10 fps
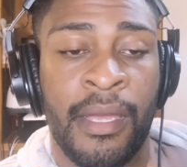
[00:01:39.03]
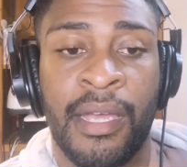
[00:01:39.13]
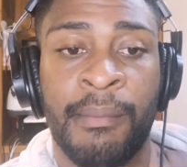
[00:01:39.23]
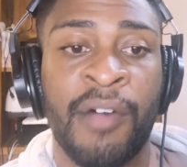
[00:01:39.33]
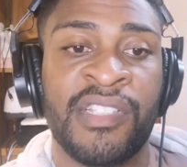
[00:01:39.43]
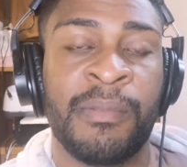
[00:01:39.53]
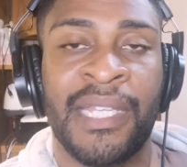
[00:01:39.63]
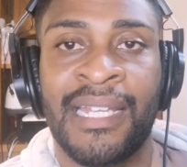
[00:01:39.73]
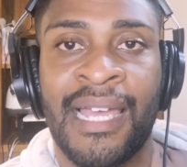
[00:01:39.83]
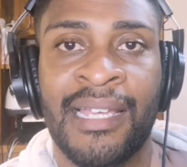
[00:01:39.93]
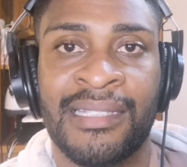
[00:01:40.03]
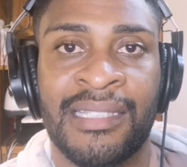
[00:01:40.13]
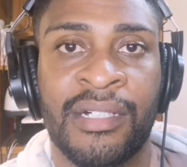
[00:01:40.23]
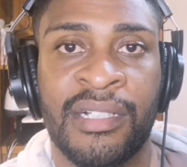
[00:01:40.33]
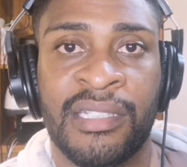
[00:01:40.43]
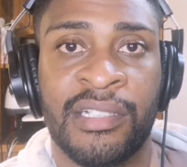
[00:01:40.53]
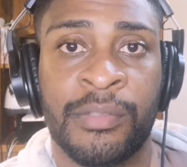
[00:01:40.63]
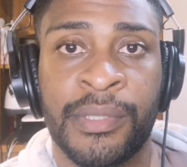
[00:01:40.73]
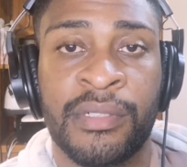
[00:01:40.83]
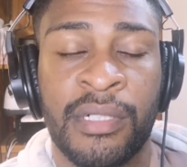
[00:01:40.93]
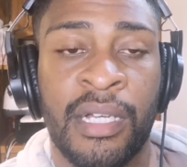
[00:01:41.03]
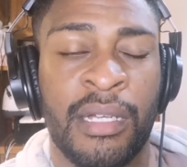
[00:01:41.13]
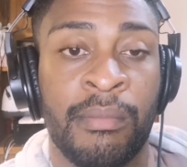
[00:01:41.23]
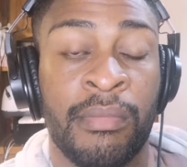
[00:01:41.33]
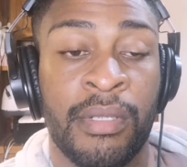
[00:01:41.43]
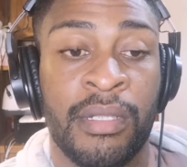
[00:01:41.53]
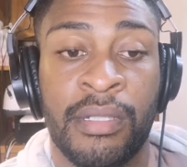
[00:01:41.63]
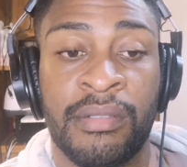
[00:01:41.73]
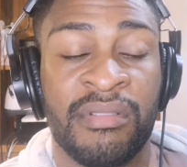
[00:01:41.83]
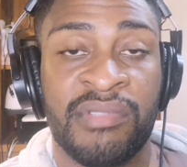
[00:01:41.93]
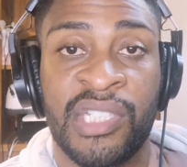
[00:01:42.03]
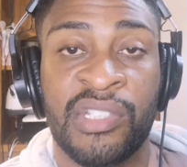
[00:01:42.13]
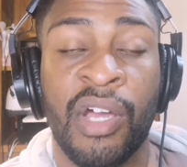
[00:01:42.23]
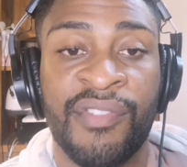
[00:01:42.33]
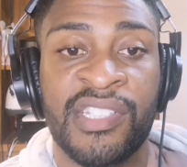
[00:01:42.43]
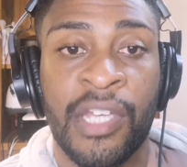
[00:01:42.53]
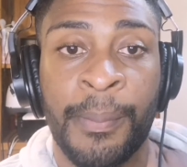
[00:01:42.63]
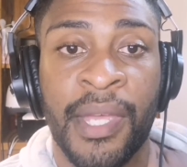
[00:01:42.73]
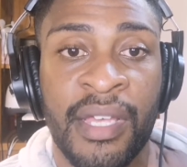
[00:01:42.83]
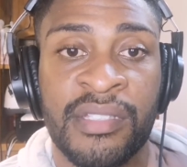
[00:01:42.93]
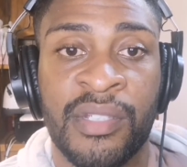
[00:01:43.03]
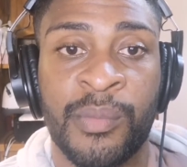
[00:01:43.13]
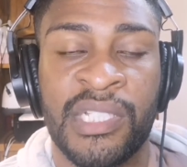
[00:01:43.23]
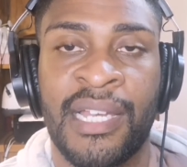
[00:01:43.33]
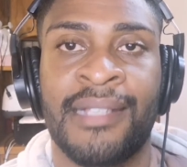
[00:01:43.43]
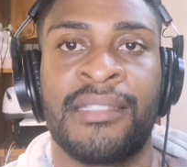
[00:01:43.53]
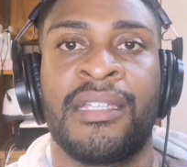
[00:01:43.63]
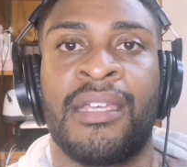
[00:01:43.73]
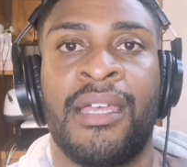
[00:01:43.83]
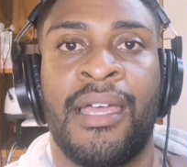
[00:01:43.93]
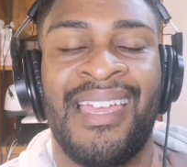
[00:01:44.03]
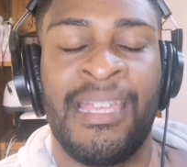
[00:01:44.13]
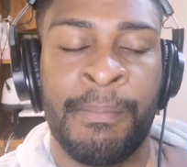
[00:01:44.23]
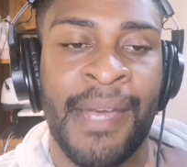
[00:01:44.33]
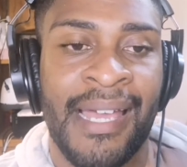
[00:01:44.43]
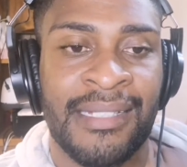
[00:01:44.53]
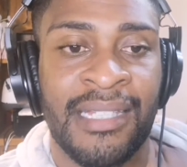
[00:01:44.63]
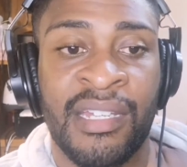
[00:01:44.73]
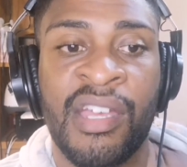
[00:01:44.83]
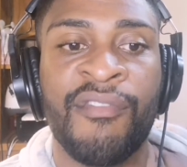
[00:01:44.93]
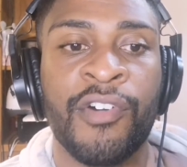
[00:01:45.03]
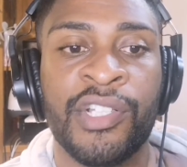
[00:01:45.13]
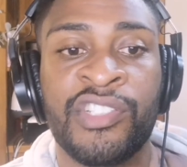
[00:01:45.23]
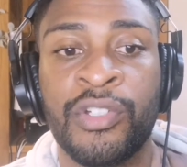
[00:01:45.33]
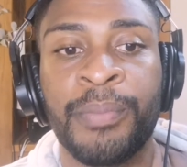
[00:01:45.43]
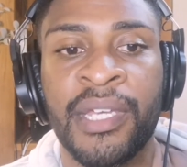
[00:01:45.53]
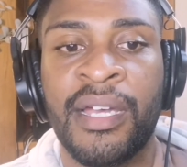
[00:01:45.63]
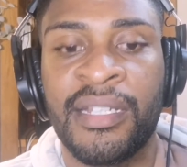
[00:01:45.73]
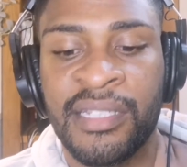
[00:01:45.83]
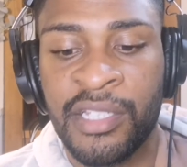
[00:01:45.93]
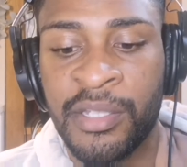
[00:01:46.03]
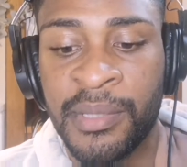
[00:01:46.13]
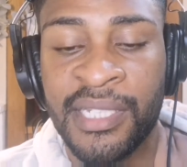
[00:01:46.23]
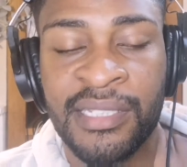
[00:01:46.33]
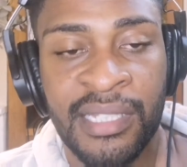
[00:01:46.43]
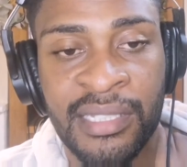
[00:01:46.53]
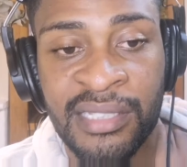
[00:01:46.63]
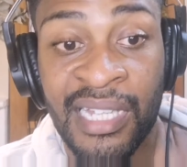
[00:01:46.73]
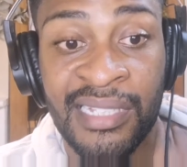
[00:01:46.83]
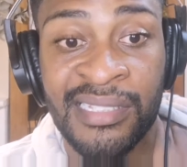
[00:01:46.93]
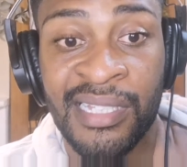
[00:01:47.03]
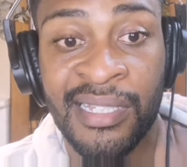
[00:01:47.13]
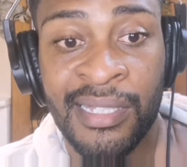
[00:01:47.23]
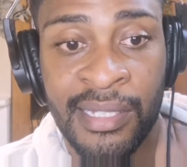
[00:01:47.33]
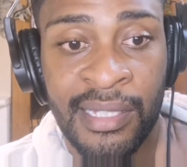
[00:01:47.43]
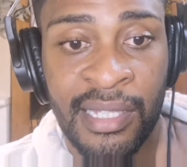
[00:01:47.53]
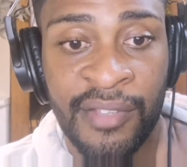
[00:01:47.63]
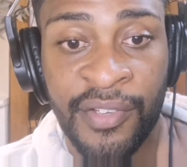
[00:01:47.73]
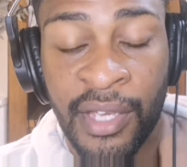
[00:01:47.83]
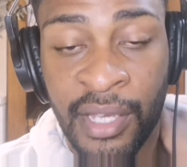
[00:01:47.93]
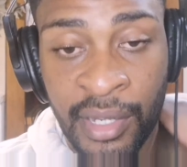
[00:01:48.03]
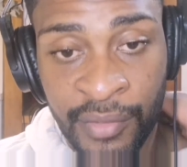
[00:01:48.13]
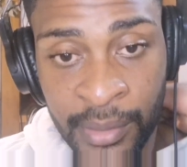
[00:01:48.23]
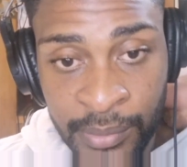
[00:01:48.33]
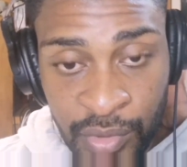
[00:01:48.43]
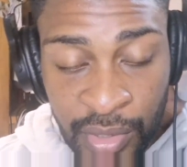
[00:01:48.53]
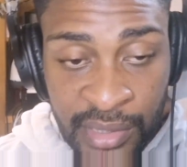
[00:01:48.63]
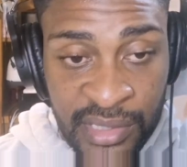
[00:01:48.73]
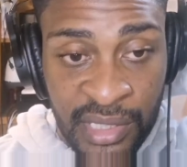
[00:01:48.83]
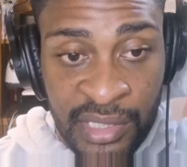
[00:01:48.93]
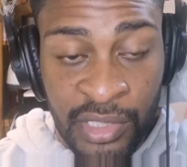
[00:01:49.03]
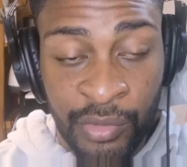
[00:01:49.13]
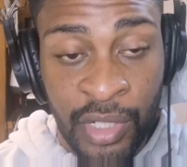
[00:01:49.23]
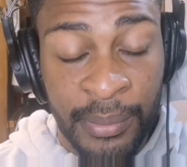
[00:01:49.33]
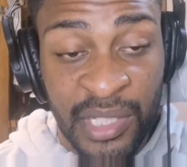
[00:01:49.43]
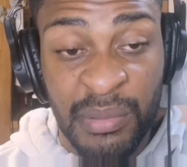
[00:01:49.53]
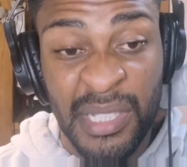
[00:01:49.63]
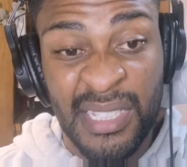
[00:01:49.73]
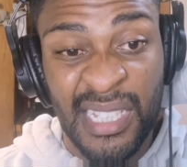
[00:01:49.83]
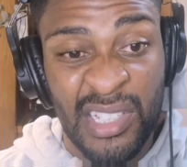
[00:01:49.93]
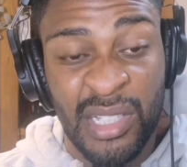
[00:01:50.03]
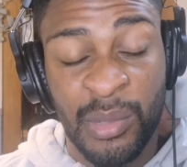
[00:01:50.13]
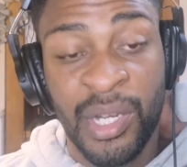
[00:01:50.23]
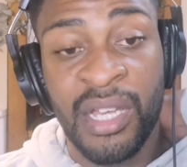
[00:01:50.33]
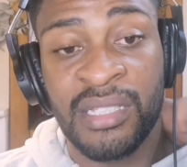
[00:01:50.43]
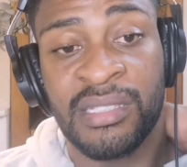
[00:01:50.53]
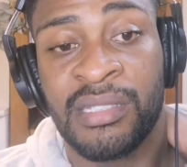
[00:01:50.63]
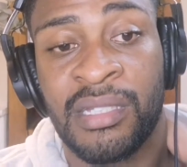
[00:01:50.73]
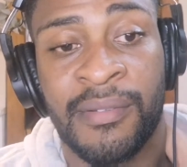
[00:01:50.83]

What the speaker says: obviously being a gang is ideal, but she's obviously a person which has impact and her voice should be heard in the community. So let's see if her trying to stop crime in the community actually works.